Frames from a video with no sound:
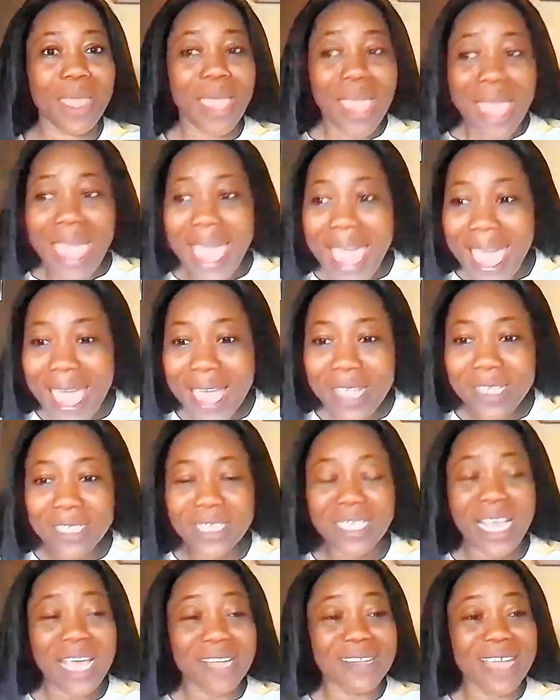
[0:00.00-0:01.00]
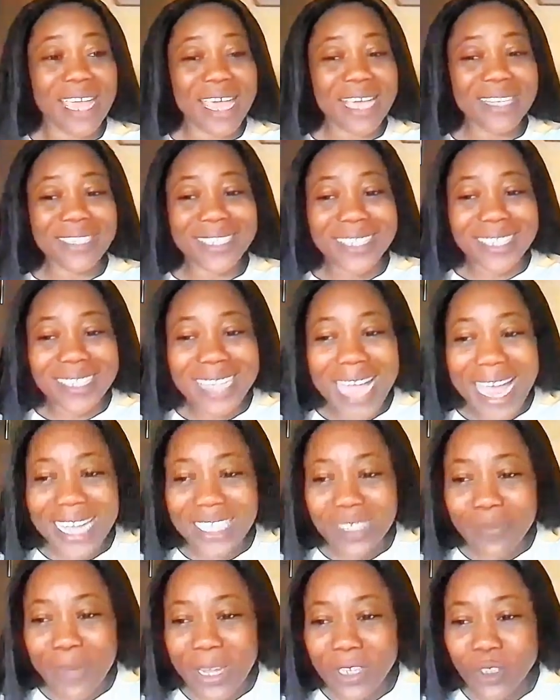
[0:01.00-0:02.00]
Hence, the
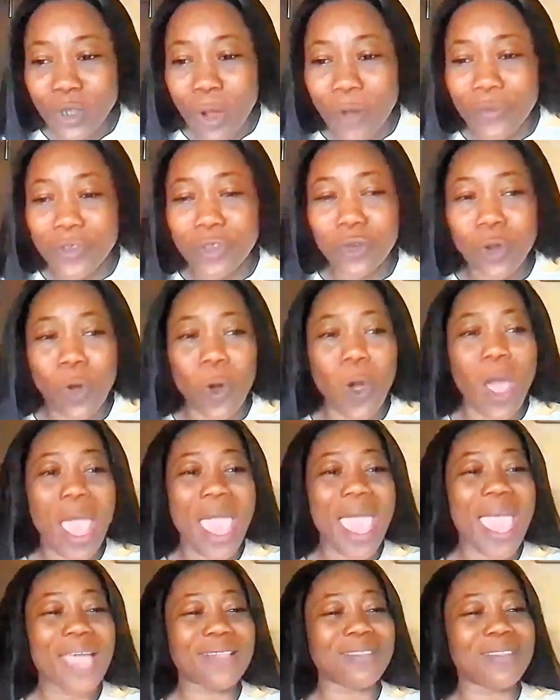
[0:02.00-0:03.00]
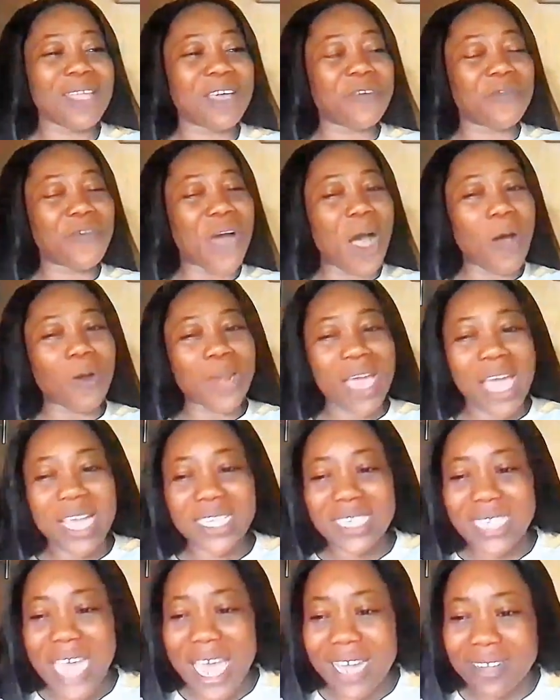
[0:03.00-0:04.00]
incitement of, ethnic
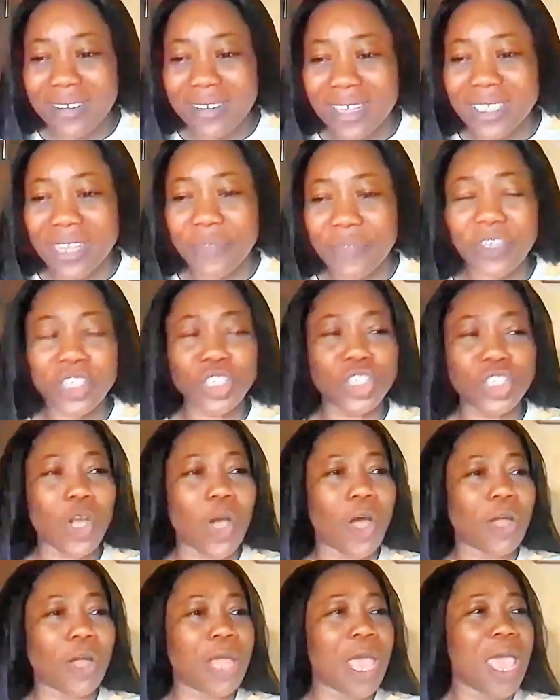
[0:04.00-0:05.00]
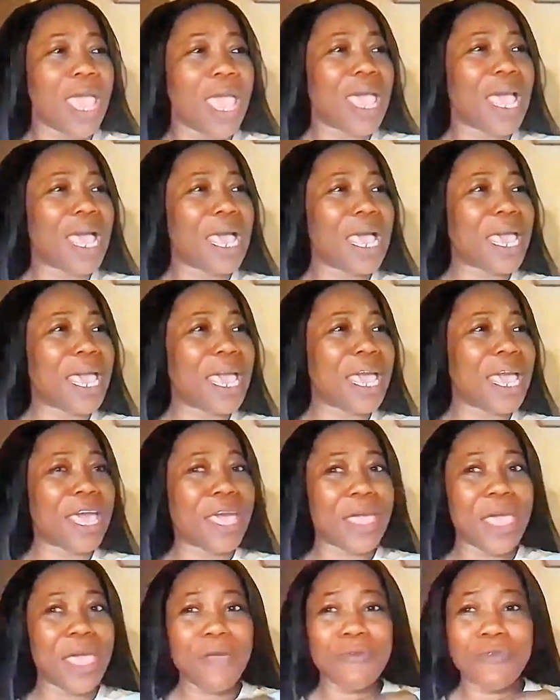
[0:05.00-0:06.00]
violence, ethnic division,
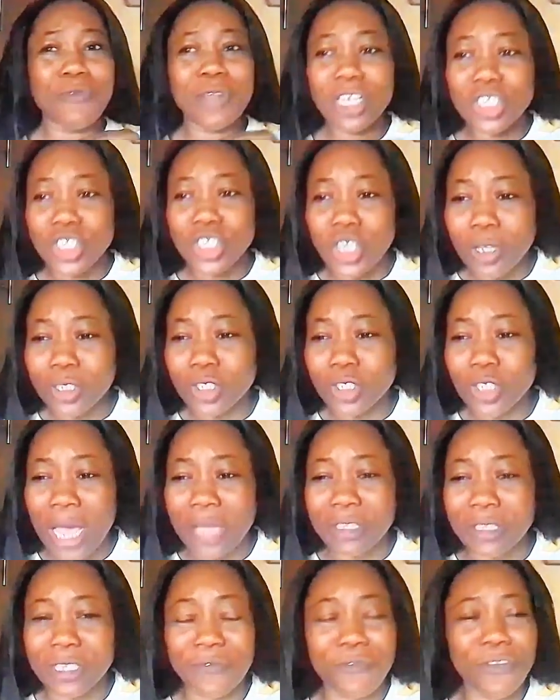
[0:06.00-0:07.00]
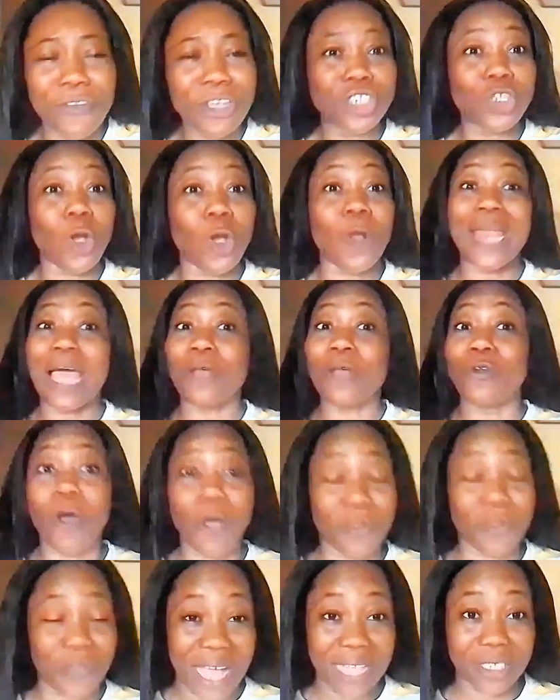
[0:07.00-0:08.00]
religious division, and
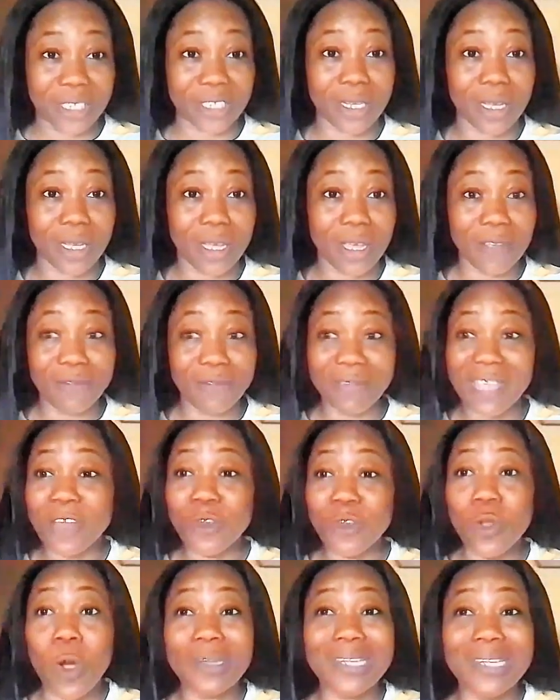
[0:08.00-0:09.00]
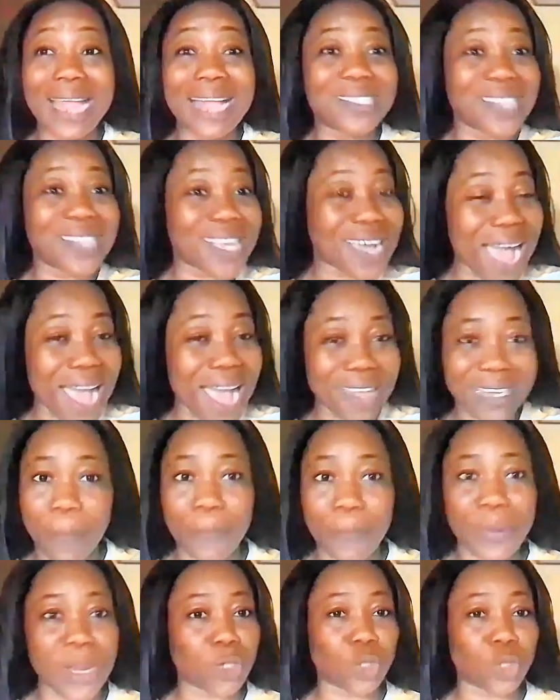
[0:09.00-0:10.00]
all that. They know that's a card
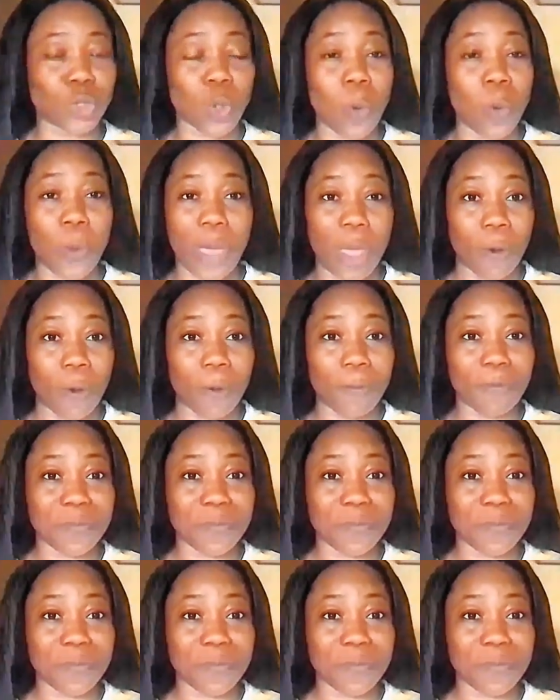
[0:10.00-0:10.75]
that plays so well.